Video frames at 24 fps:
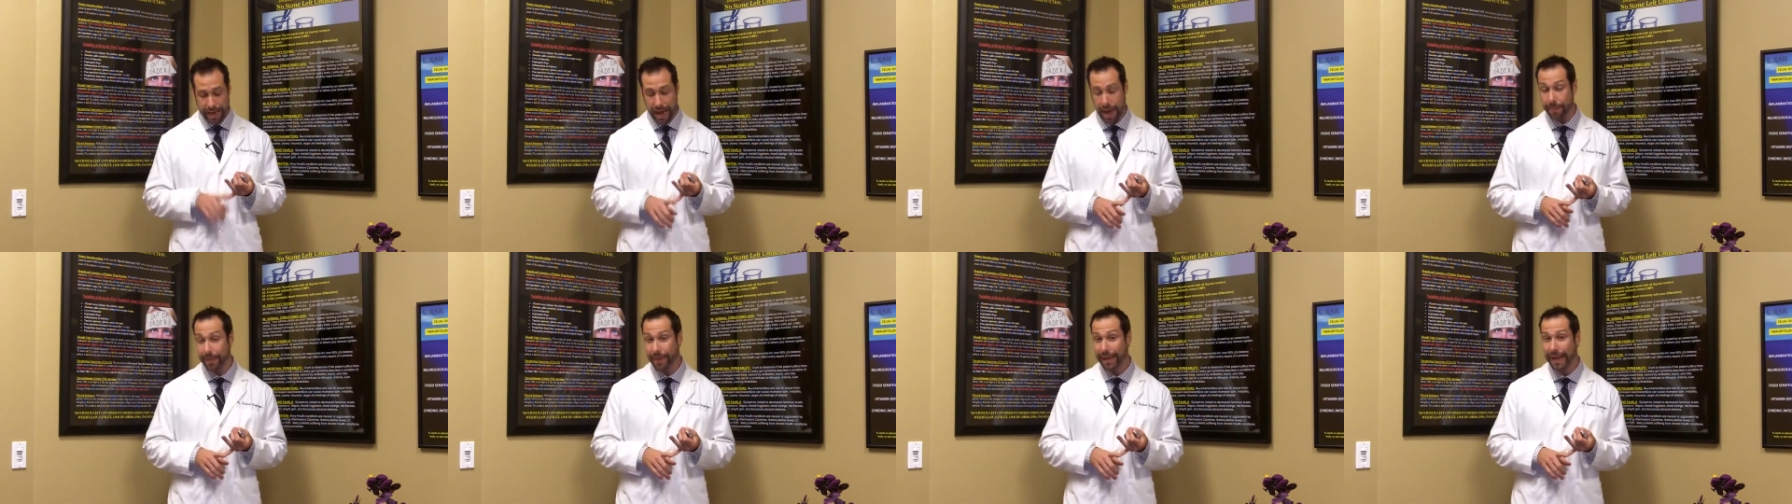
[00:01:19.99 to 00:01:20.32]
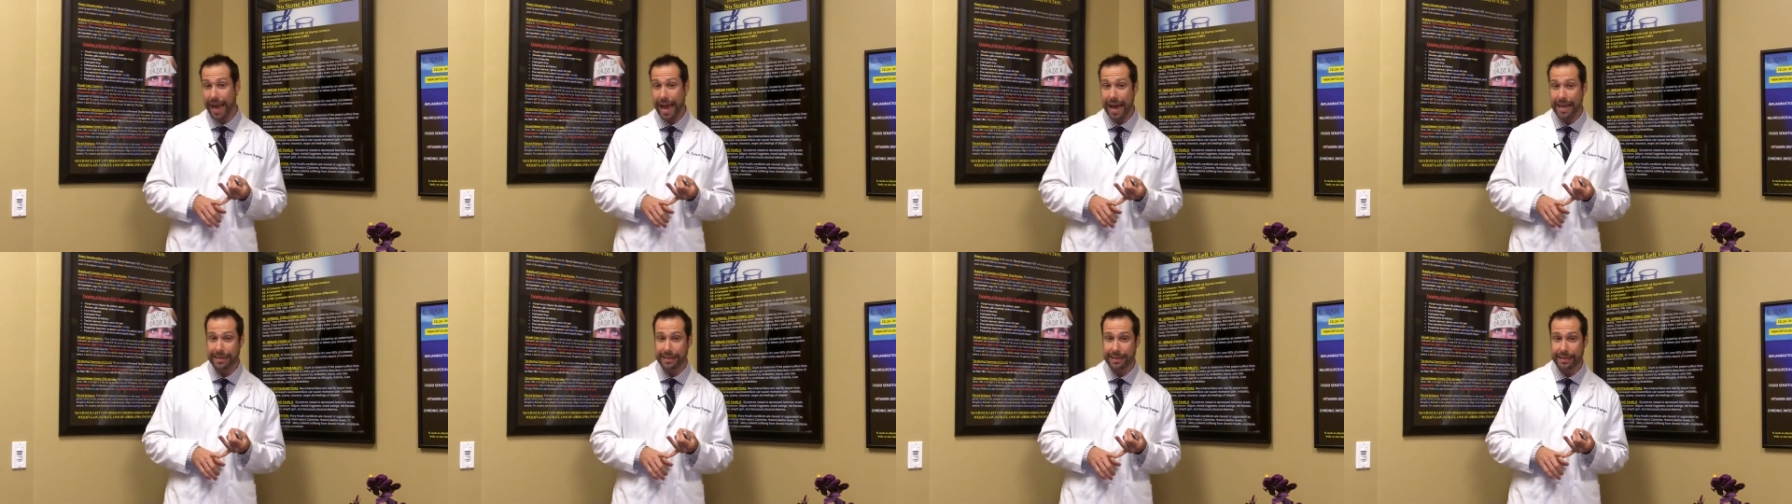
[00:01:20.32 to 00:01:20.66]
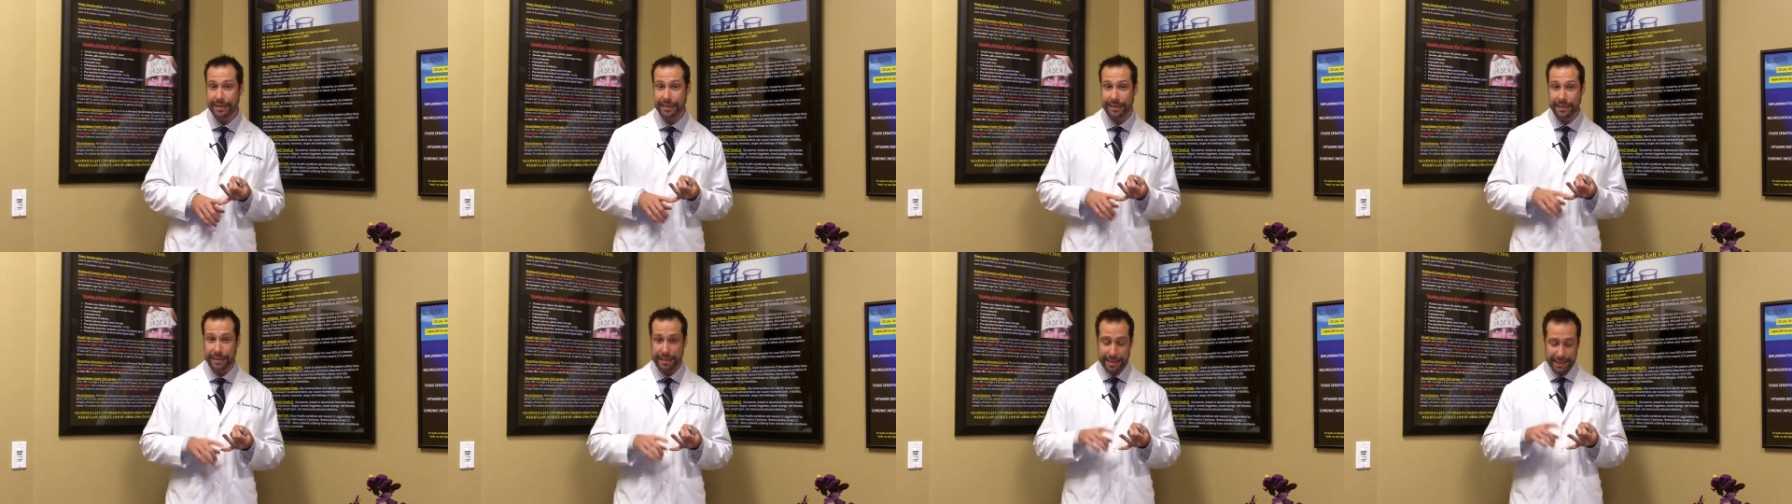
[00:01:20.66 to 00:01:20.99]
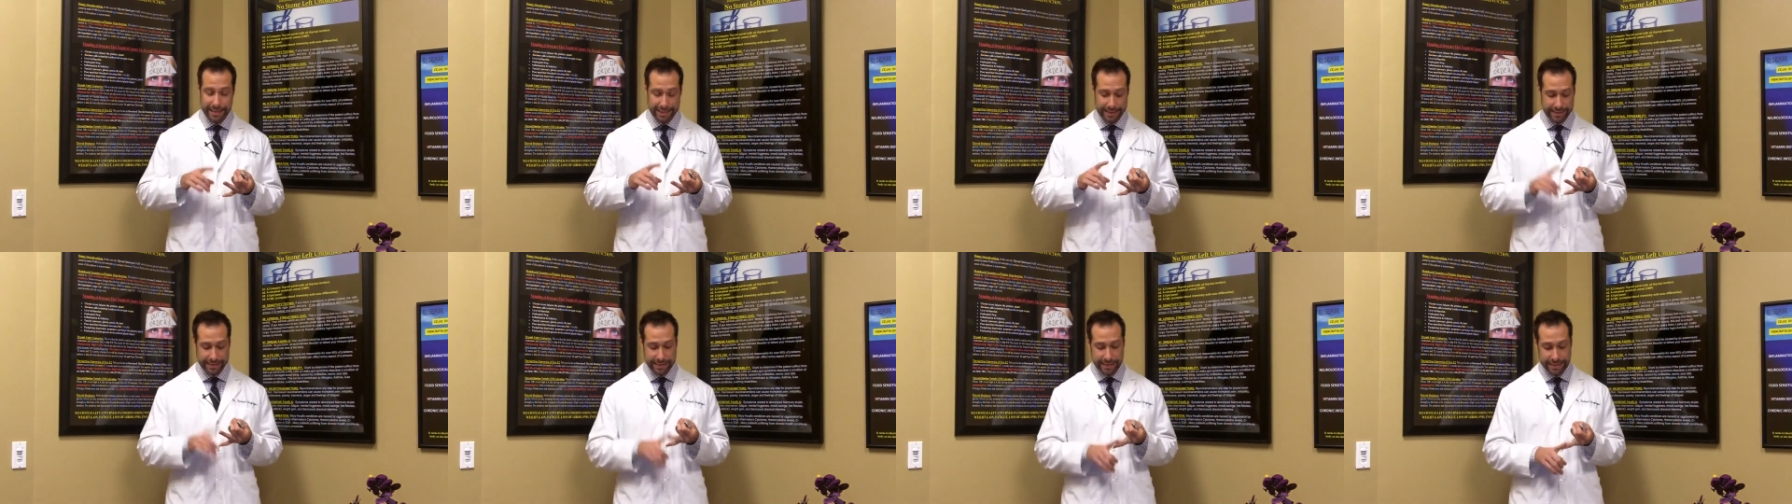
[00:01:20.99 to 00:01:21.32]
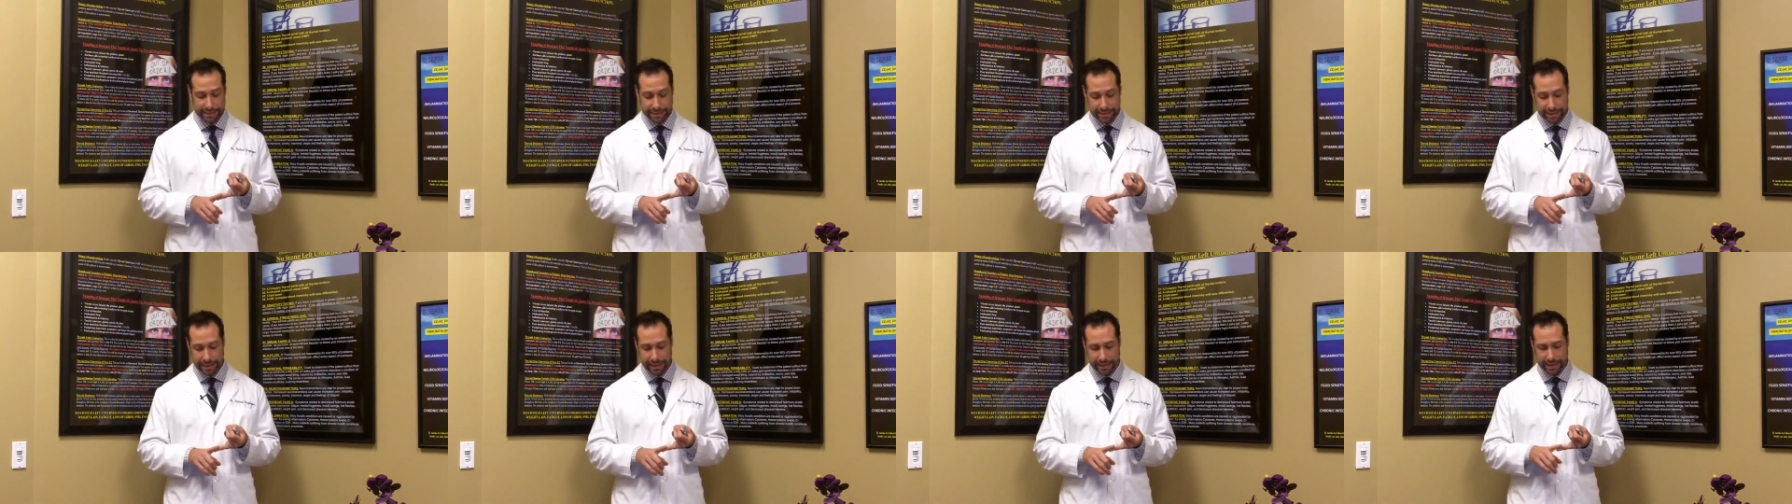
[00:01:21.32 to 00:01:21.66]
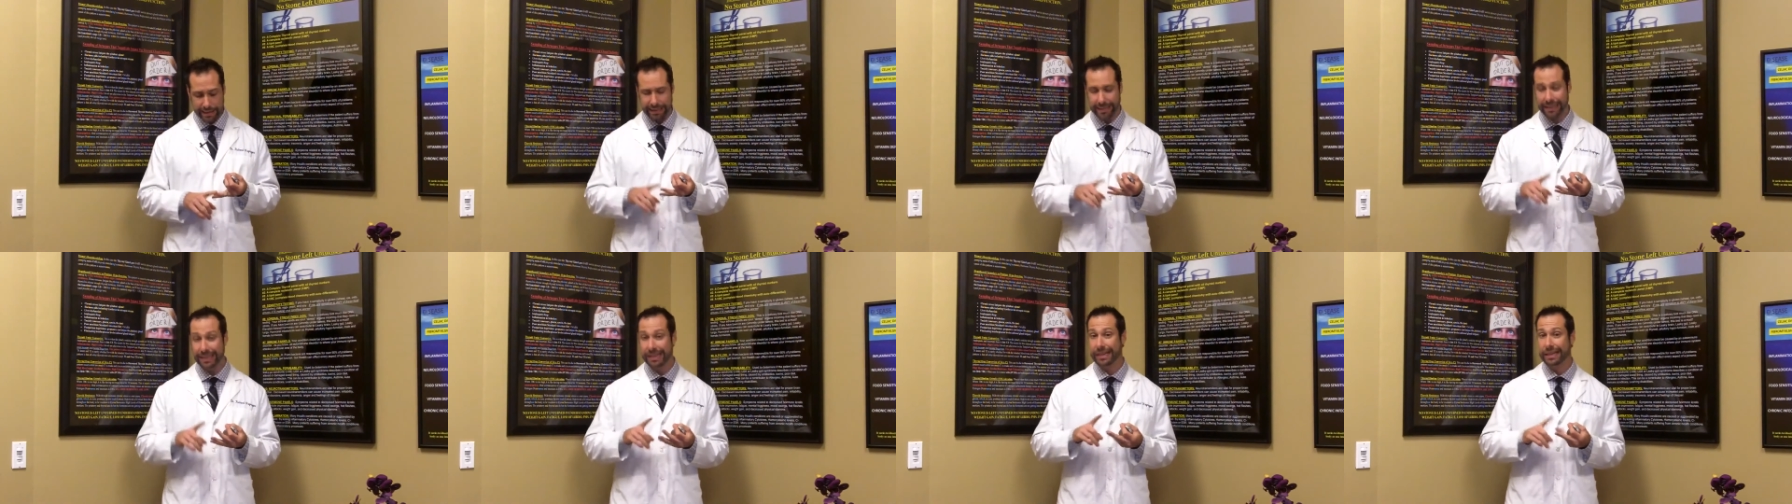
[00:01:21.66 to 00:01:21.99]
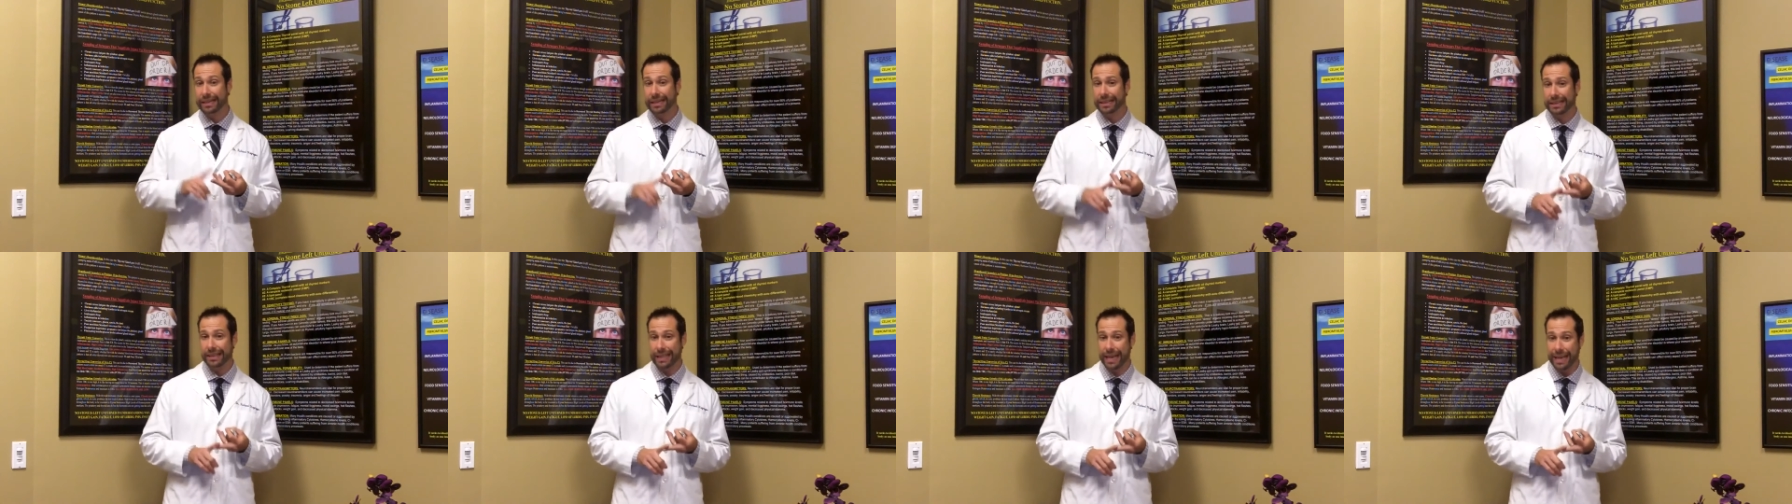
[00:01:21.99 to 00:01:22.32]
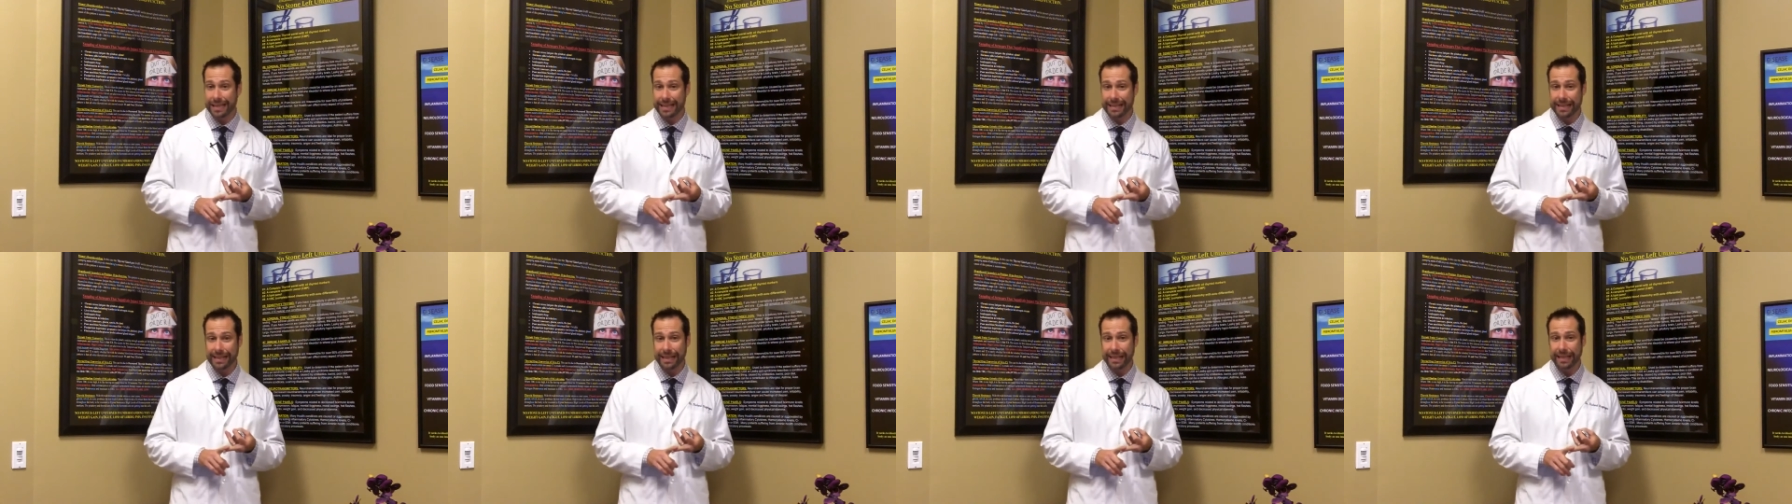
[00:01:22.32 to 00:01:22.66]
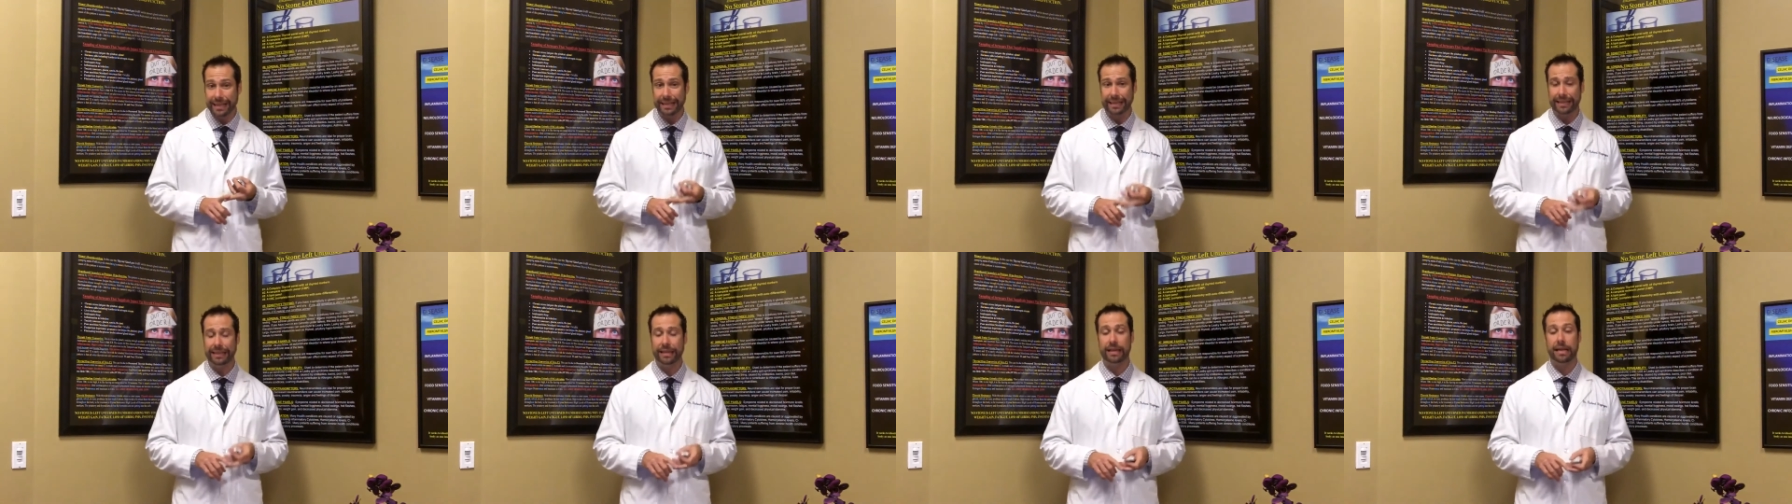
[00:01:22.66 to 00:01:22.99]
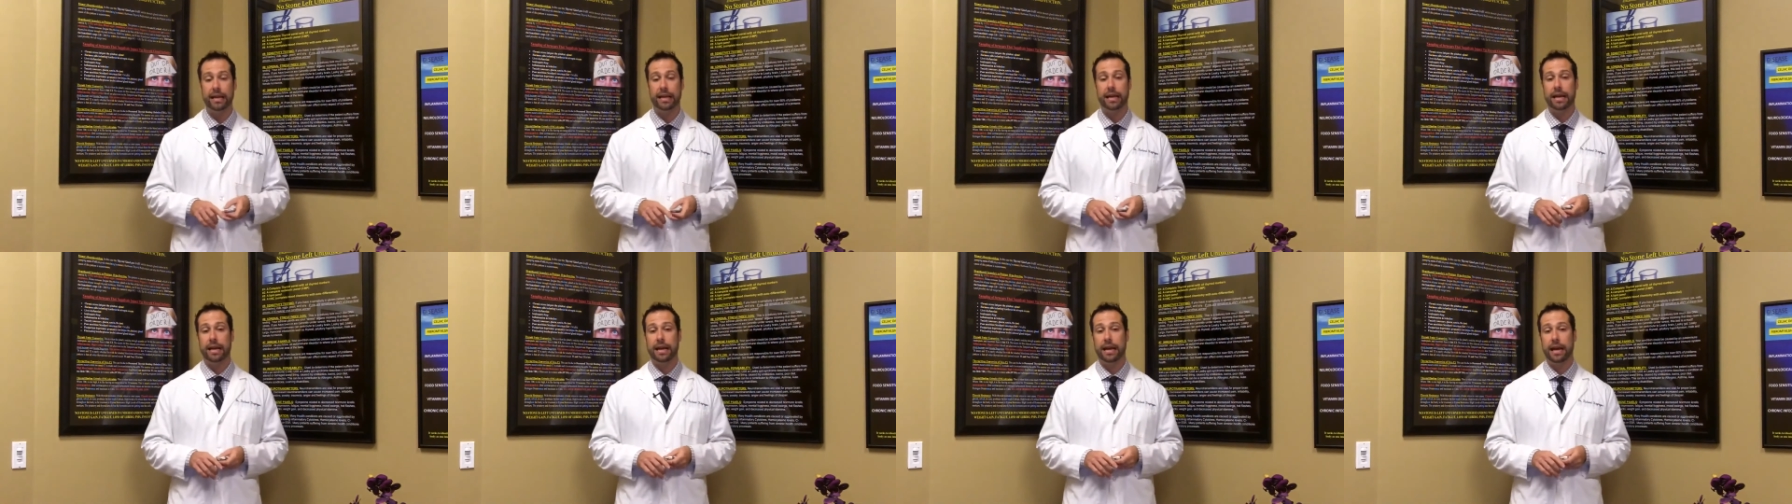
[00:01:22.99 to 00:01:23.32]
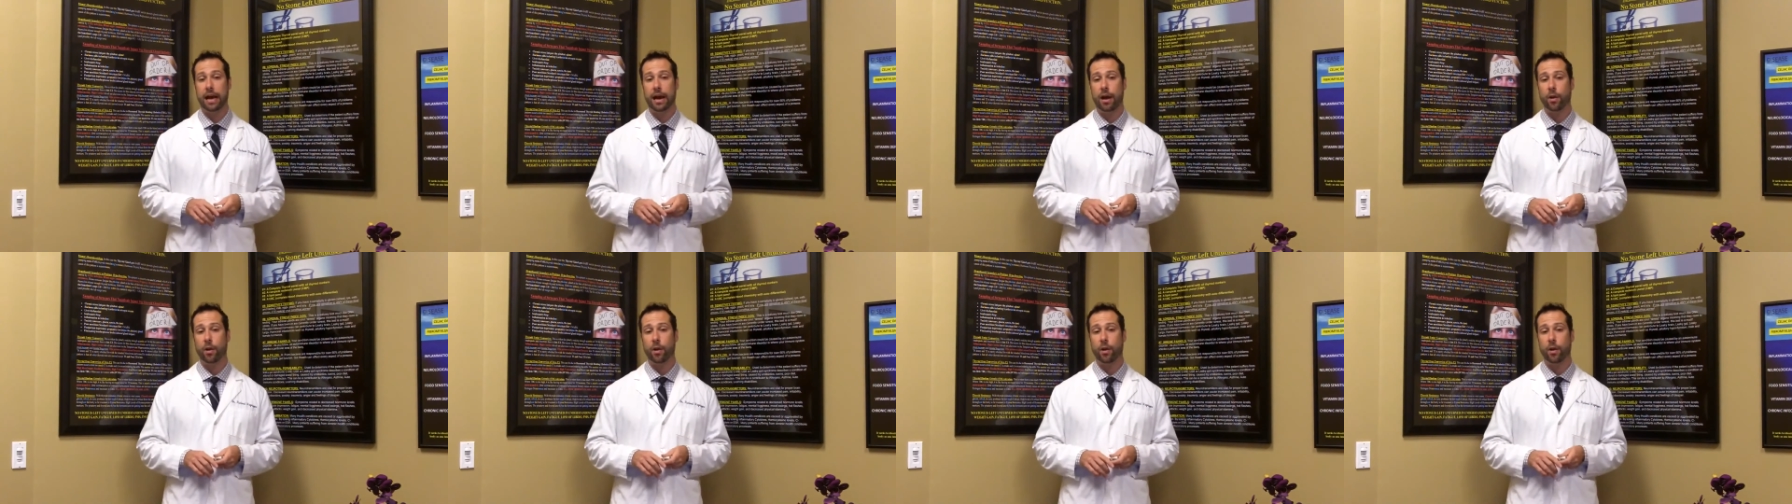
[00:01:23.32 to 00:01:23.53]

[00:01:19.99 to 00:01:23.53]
glutamic acid, cysteine, glycine,